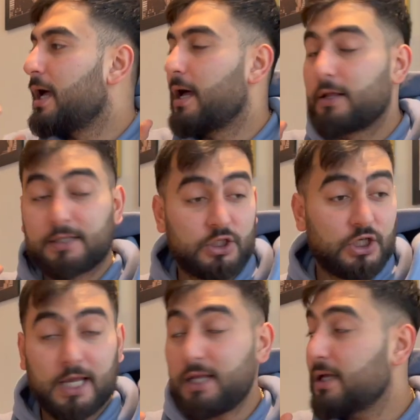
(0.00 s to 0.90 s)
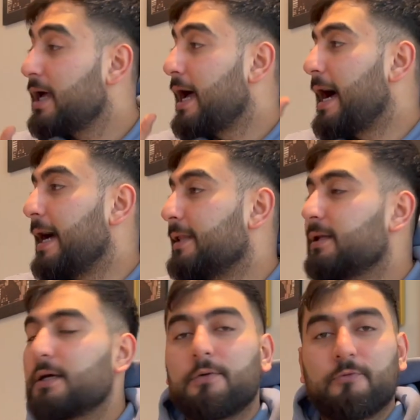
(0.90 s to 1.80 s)
the share, and
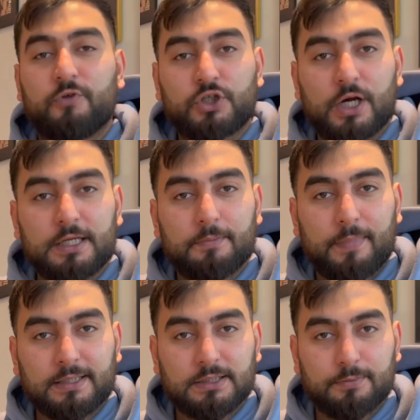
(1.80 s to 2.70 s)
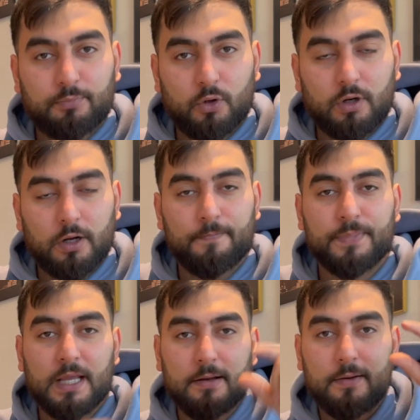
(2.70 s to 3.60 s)
return it back to the broker,
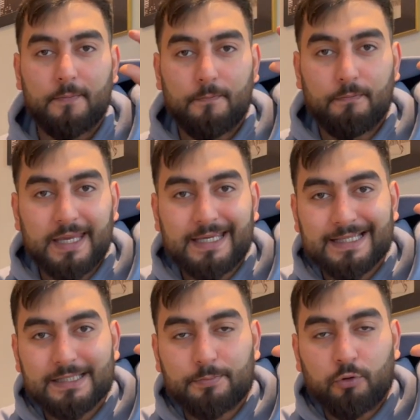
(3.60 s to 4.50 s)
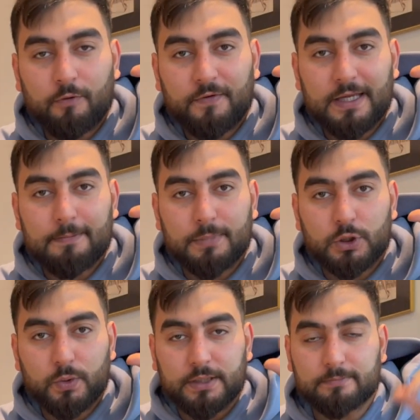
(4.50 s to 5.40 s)
making the profit in
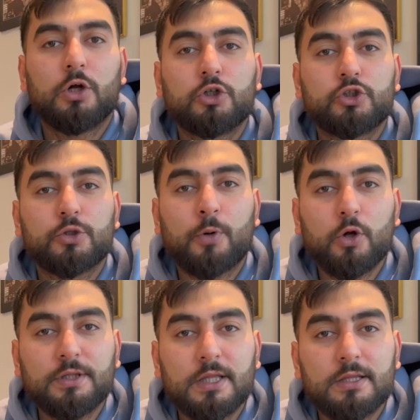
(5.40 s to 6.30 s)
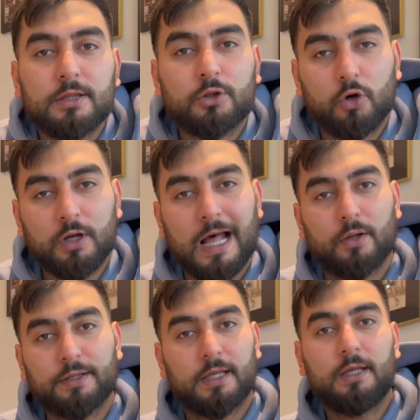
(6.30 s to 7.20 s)
between. Suppose there's a stock
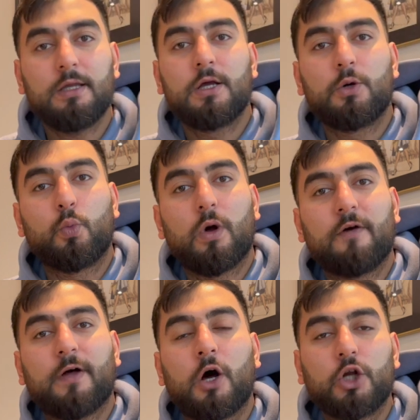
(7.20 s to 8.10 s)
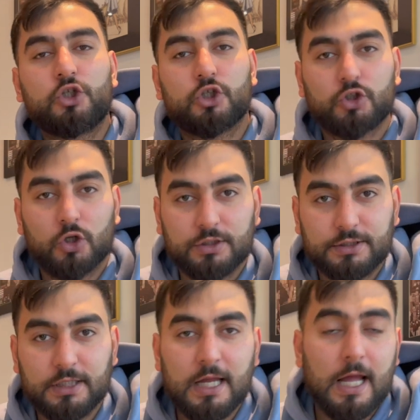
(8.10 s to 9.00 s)
out there worth $100.
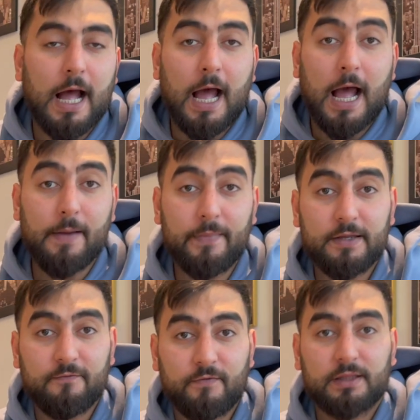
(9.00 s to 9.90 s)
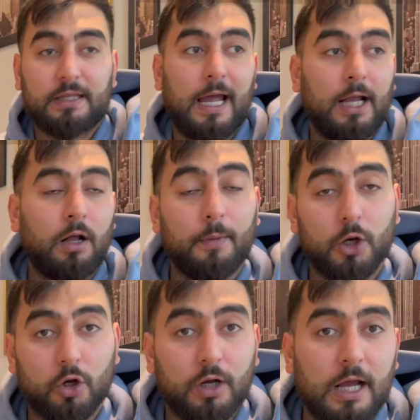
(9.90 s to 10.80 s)
I'm an investor, I come
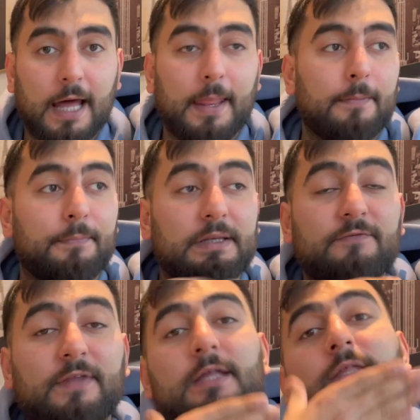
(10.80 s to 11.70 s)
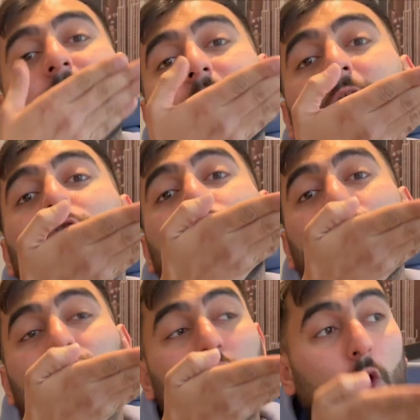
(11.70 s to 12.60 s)
along and I believe that it's gonna
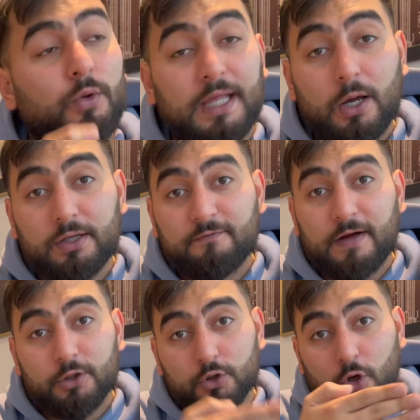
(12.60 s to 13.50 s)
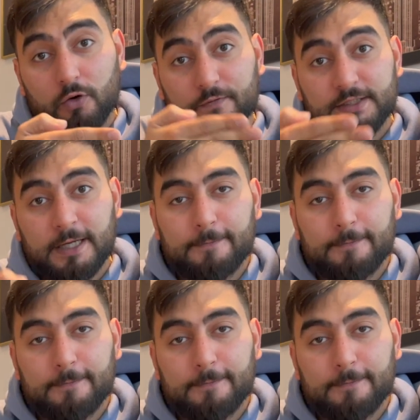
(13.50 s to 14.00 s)
go down in value over time.